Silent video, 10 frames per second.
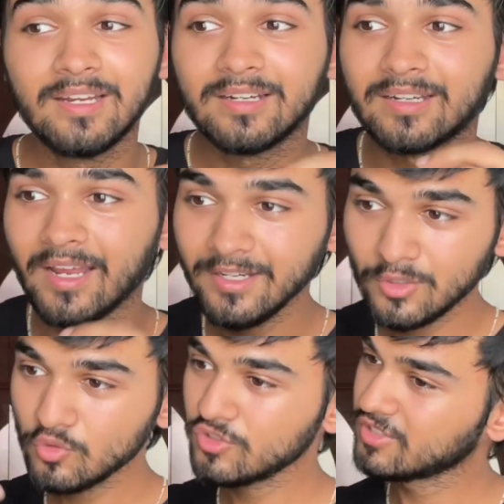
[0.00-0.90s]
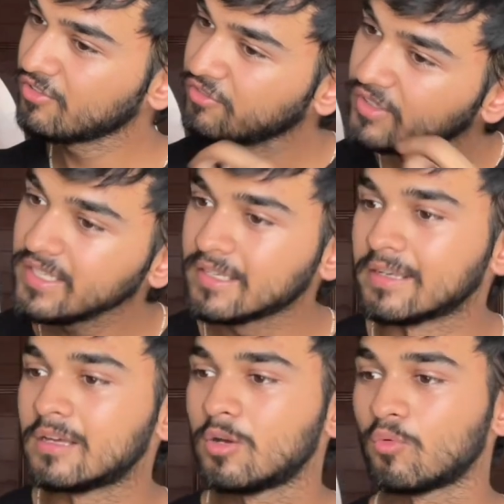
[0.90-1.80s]
try to feel
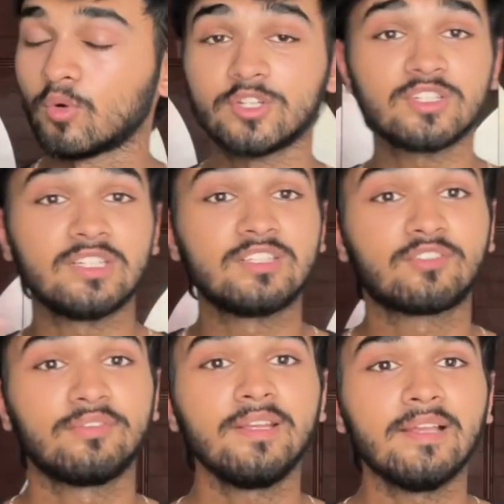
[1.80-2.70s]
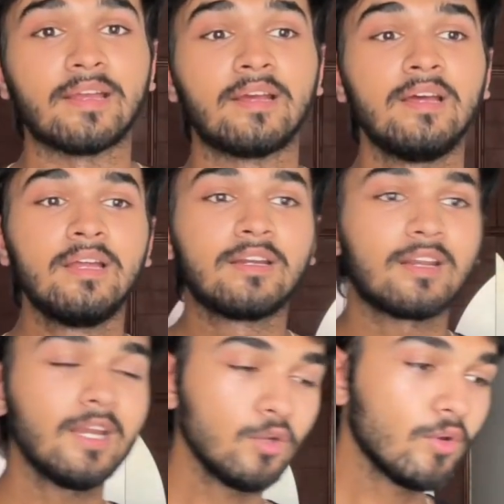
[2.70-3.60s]
what she is feeling.
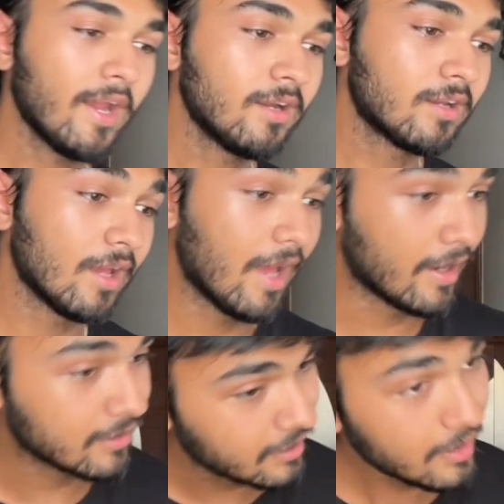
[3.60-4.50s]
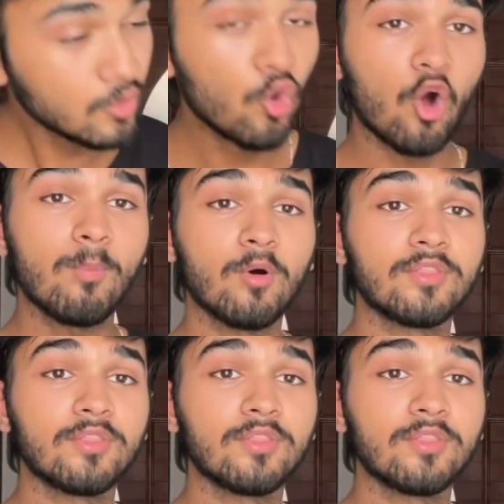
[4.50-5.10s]
Try to hop on